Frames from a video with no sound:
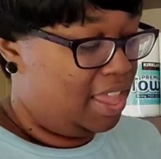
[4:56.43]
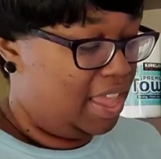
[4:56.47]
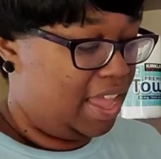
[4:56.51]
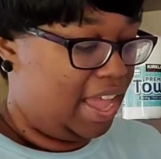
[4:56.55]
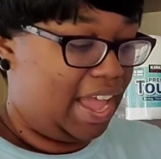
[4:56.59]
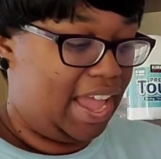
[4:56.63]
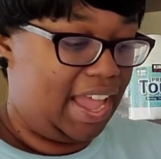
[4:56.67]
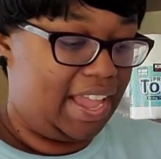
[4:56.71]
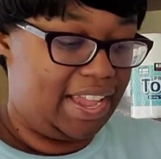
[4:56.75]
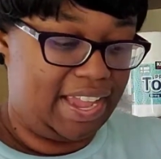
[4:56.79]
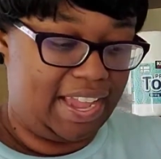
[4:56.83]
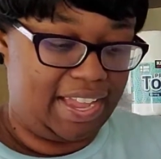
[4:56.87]

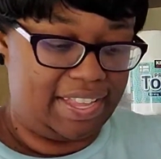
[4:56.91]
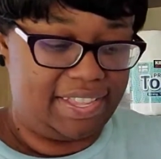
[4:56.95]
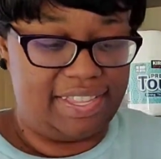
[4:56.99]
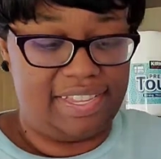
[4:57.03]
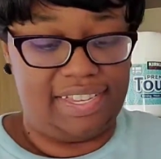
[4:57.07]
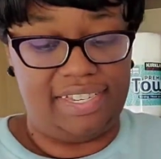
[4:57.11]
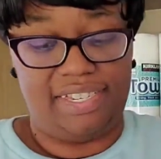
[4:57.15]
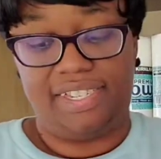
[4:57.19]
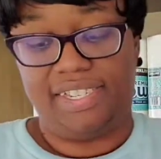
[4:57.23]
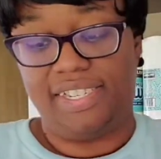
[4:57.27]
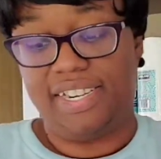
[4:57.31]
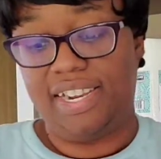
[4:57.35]
I got
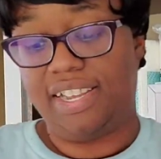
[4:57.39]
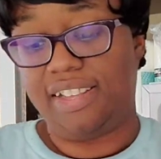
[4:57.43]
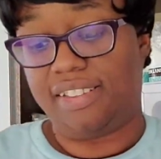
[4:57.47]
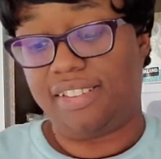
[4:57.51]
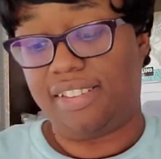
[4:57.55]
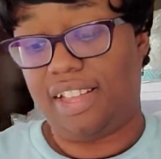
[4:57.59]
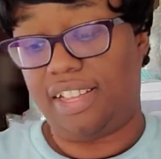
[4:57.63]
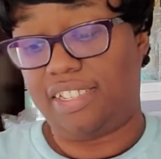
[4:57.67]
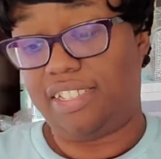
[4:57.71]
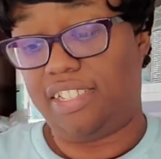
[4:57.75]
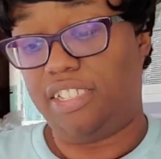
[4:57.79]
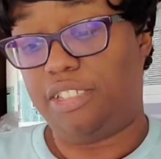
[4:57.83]
these chicken
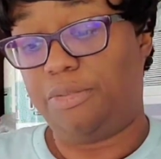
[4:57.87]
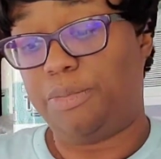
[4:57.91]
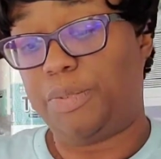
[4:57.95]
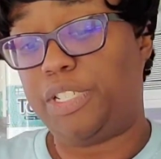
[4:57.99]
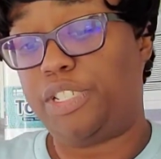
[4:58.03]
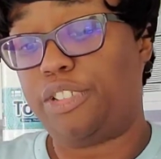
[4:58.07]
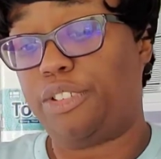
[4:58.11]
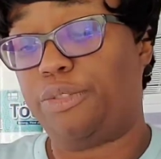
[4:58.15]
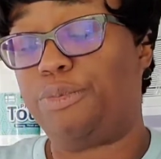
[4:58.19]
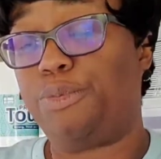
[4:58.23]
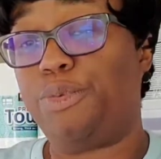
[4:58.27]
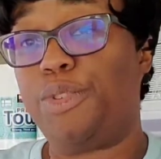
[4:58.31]
sausages,
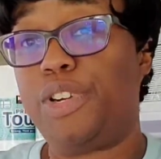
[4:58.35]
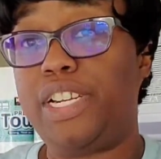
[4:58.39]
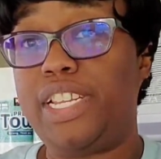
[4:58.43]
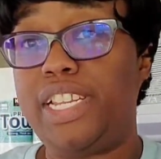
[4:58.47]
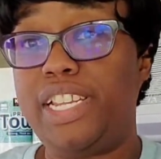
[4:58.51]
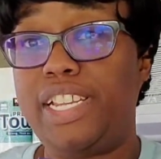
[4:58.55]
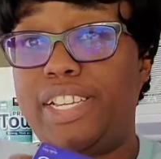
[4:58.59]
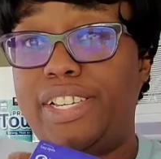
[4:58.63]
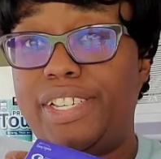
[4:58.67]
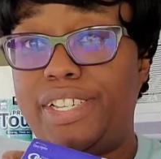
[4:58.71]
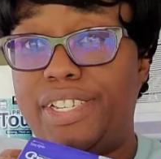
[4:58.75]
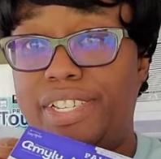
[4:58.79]
which are
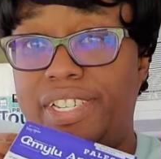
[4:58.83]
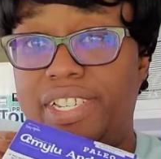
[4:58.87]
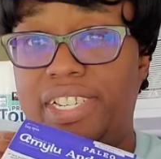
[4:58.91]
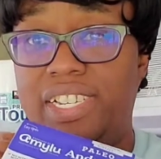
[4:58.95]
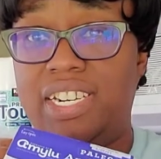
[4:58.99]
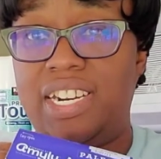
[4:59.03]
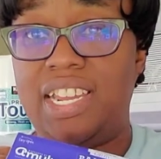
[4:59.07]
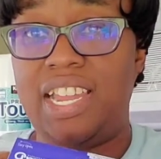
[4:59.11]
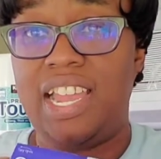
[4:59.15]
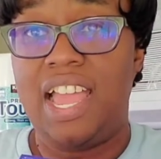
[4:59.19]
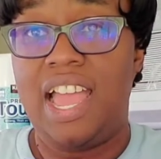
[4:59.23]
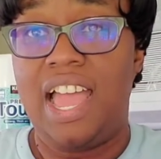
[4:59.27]
really
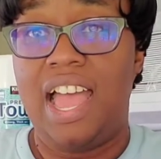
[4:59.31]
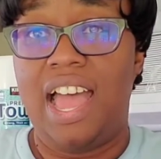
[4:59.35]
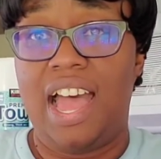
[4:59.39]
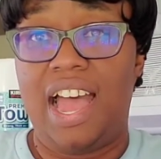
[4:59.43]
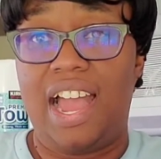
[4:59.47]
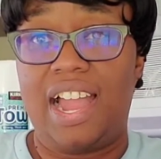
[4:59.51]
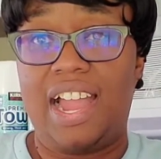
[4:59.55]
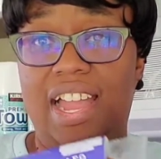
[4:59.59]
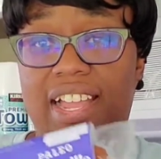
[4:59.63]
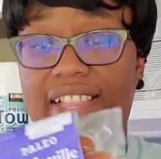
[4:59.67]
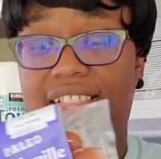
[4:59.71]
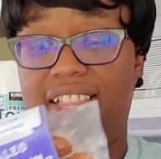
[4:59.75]
good.
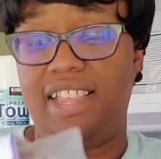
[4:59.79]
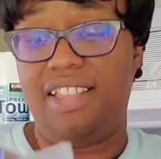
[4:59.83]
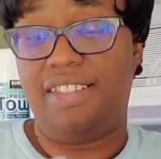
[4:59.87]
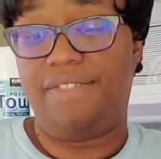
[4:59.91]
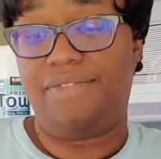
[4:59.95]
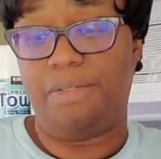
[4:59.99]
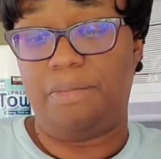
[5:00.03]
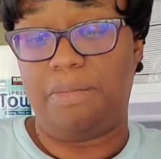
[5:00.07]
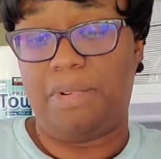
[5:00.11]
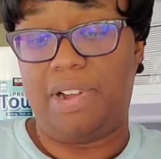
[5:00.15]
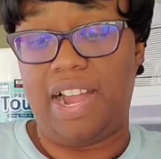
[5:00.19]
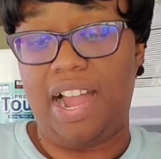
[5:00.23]
I got these
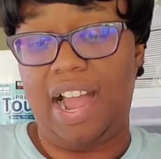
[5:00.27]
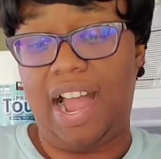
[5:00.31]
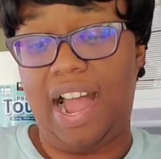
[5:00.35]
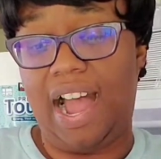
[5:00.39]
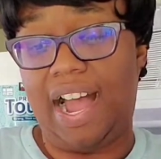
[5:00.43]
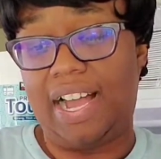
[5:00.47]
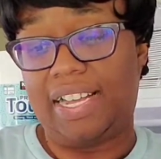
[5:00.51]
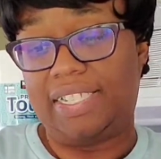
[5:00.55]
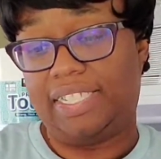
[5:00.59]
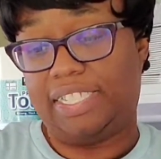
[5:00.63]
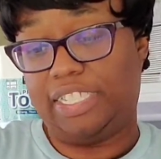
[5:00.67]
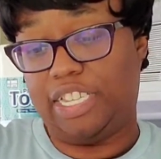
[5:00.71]
from
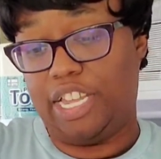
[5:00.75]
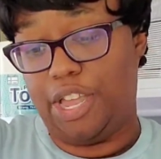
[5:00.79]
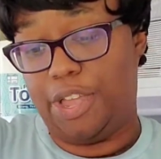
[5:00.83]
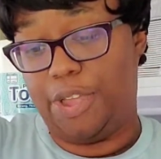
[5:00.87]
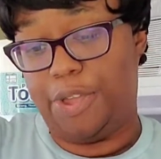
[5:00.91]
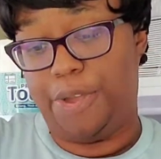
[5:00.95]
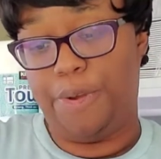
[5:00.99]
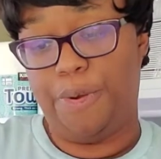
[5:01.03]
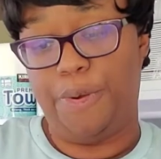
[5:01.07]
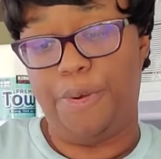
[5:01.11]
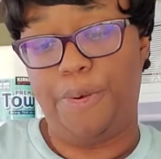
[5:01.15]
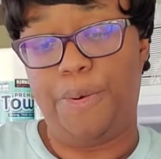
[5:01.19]

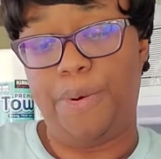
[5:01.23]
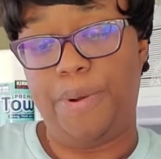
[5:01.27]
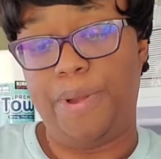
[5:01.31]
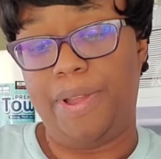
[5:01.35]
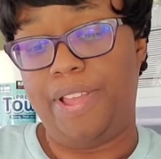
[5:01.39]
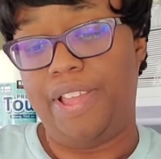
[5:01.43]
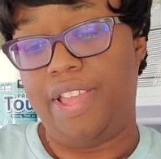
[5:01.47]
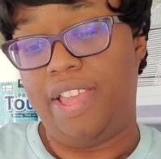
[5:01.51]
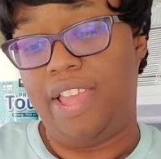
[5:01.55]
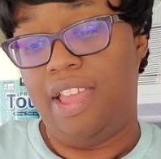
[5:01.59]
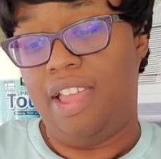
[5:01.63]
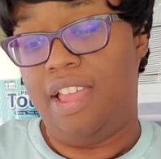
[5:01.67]
Costco,
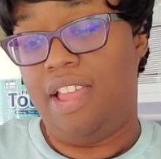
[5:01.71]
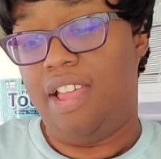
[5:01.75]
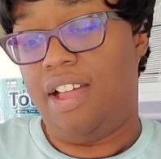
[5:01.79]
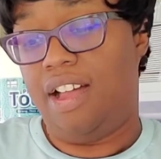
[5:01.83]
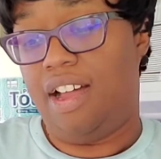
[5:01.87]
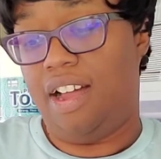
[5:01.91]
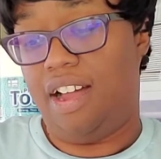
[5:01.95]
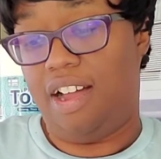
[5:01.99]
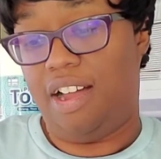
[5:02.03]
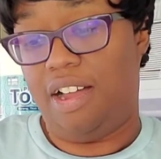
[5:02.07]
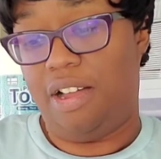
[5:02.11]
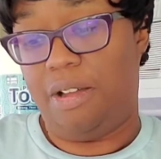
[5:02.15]

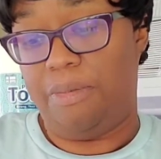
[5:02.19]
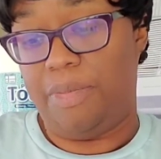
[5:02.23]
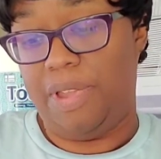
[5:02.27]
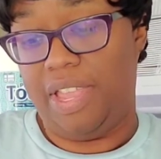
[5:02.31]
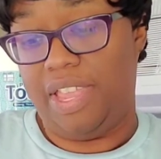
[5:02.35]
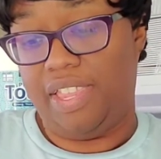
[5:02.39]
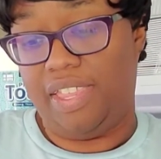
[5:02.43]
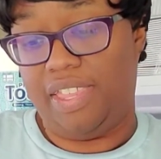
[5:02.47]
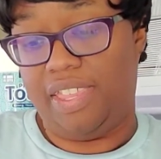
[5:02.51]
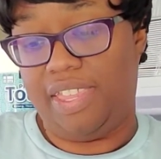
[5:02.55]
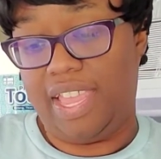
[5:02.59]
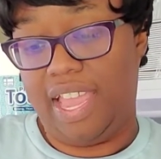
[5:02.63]
um,
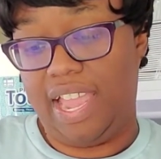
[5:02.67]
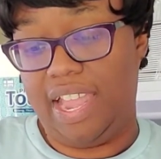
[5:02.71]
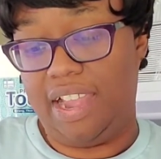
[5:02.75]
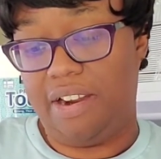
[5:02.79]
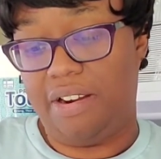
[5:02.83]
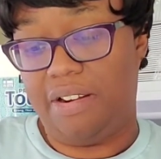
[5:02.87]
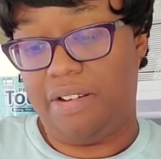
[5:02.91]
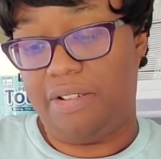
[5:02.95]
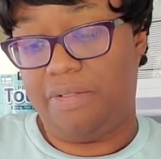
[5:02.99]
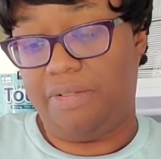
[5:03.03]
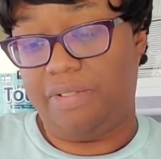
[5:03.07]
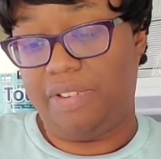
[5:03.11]
and they
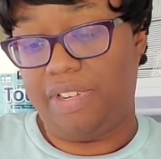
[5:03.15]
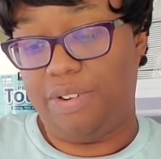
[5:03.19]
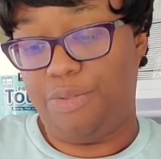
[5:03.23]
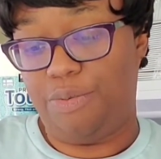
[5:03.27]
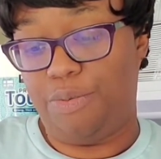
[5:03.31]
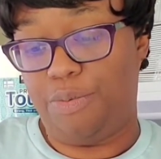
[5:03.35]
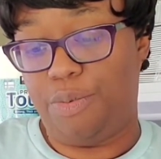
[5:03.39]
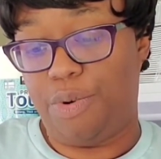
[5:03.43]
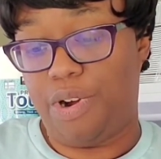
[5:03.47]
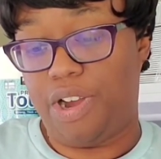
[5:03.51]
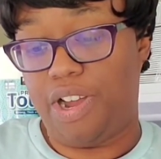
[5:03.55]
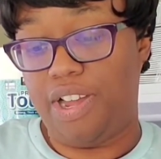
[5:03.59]
are only
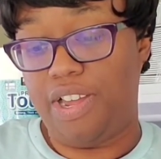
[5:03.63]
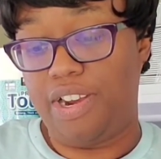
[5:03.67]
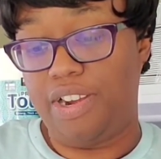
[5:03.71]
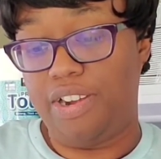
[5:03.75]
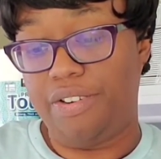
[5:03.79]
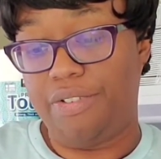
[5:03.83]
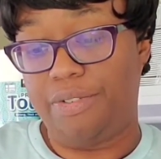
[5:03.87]
one